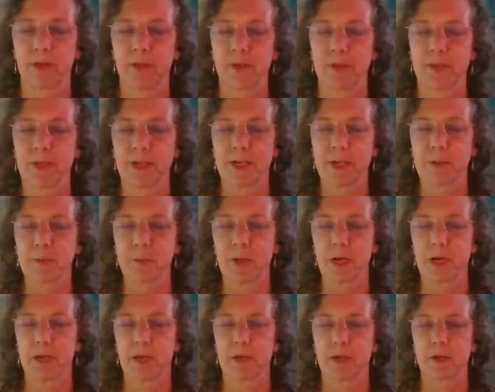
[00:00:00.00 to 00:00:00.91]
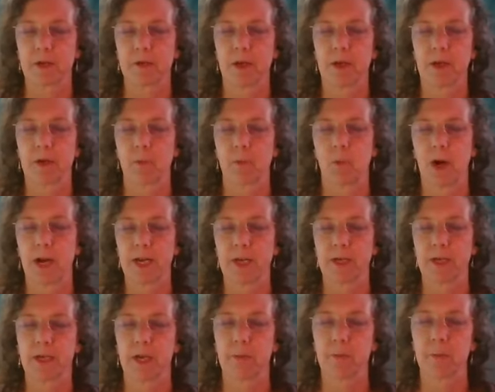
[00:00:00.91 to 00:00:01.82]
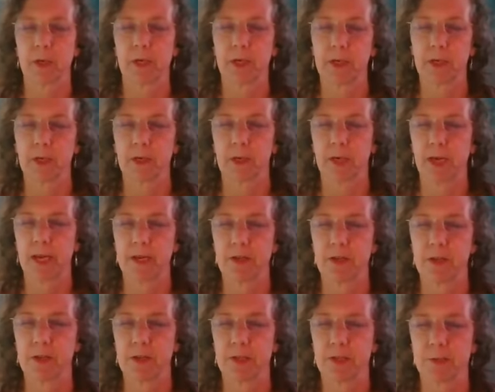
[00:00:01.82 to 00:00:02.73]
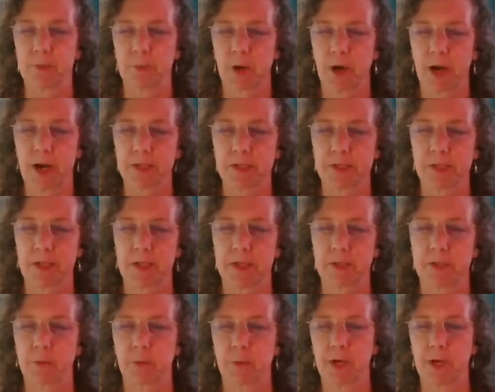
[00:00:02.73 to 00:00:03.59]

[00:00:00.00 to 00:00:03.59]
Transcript: I think I'm going to wind up here in this process.